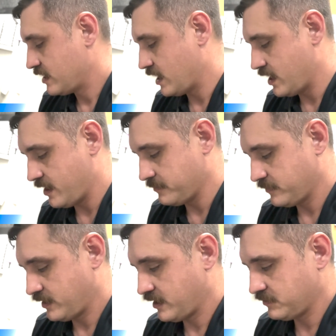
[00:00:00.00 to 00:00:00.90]

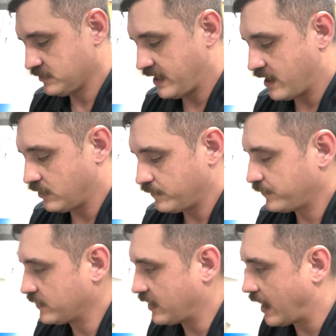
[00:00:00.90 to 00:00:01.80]
Now
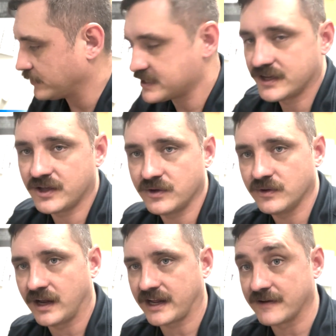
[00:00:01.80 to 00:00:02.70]
I'll tell you,
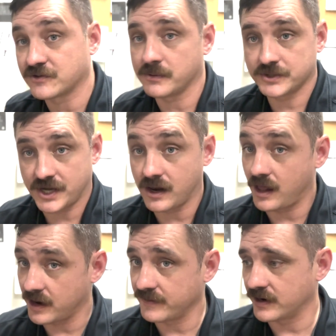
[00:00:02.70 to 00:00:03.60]
like I've troubleshot a
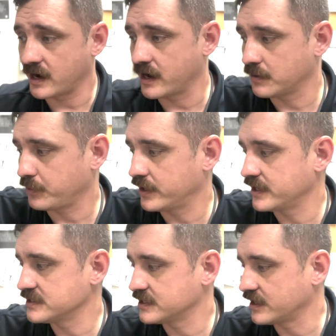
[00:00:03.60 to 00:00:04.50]
lot of
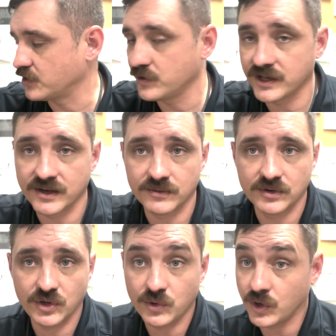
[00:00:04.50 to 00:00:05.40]
airplanes, and you
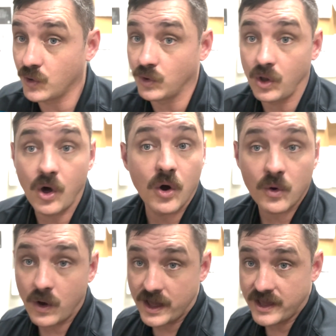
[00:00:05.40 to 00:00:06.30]
can go a long
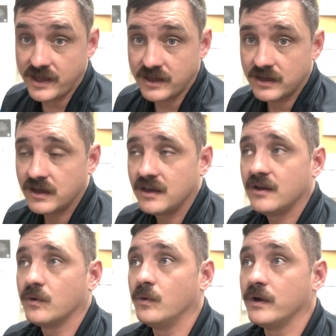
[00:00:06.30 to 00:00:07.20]
way
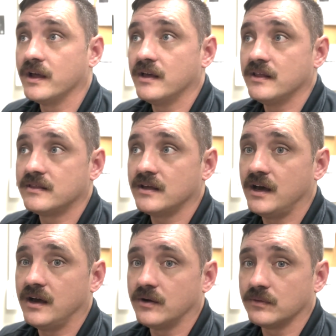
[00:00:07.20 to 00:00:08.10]
with
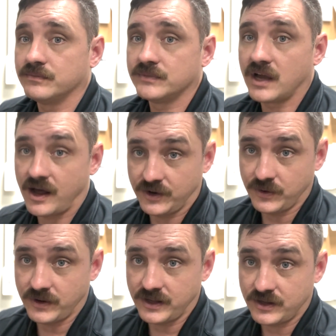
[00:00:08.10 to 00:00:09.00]

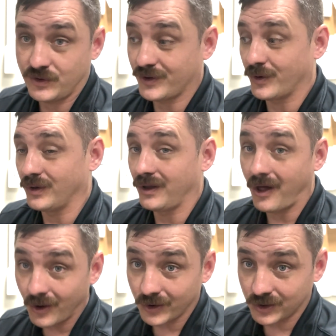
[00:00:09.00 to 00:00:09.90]
continuity. You can go a
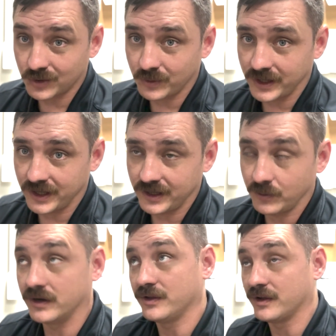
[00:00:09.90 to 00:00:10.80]
longer way.
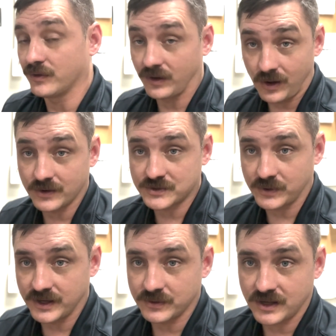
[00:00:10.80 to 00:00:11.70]
Well, you can go the longest
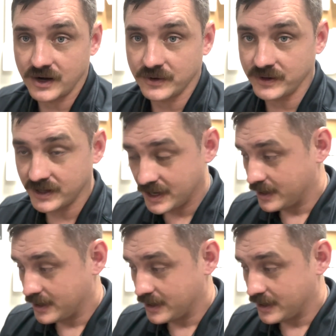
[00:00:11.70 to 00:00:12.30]
way with continuity.